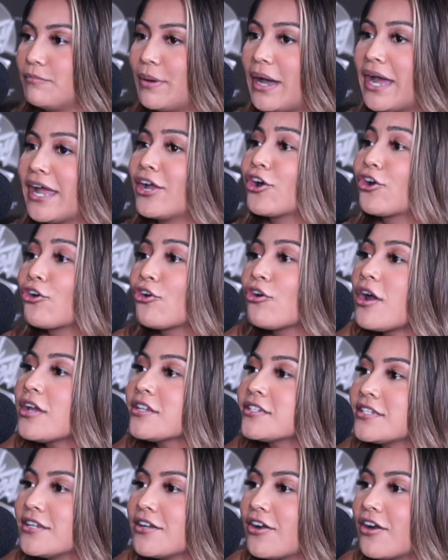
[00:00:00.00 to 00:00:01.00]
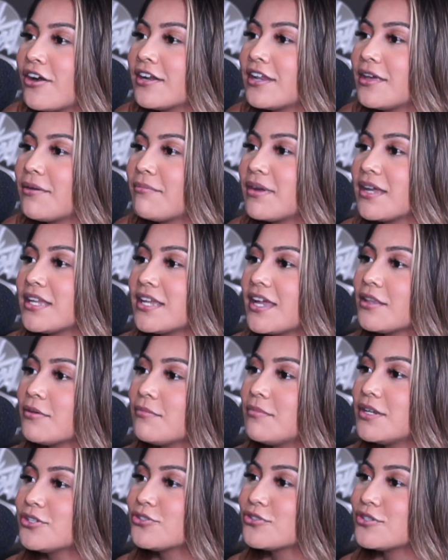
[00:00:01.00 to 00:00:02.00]
By a crossing guard at my
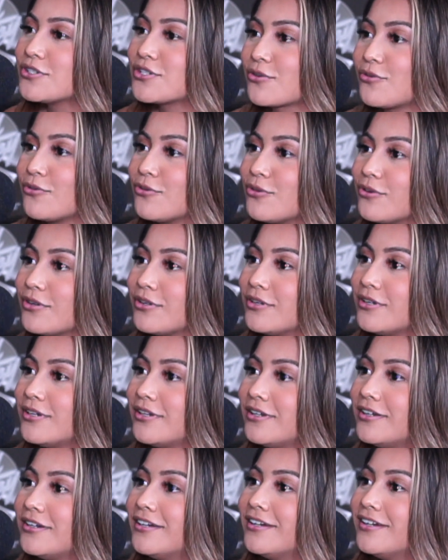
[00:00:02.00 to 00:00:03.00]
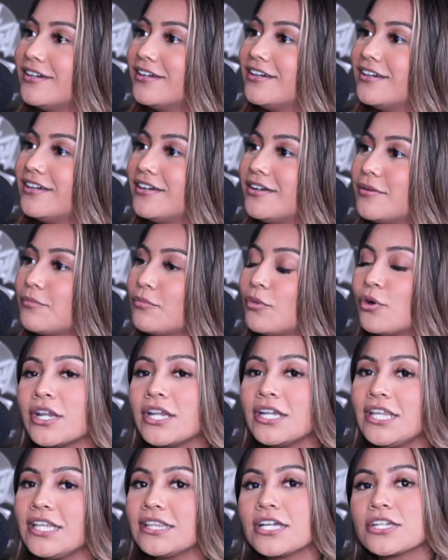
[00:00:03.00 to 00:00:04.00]
elementary school.
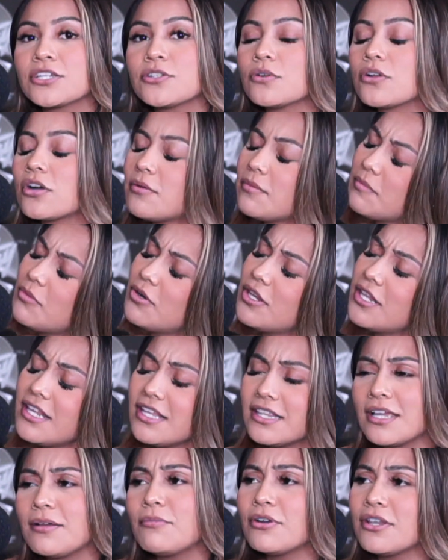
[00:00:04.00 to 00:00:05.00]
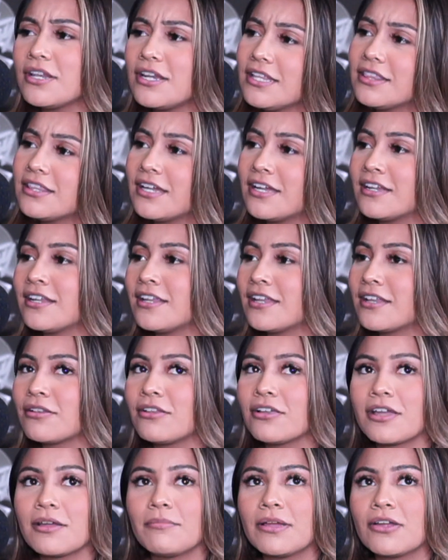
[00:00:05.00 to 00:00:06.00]
Morenita, she would call me Morenita. And I
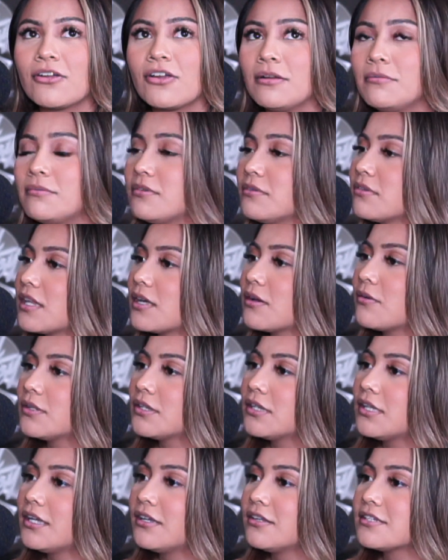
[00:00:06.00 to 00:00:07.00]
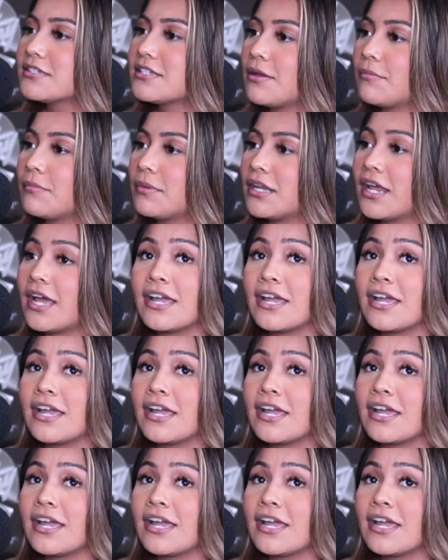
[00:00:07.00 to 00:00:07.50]
look at my grandma, I'm like, what the hell does that mean?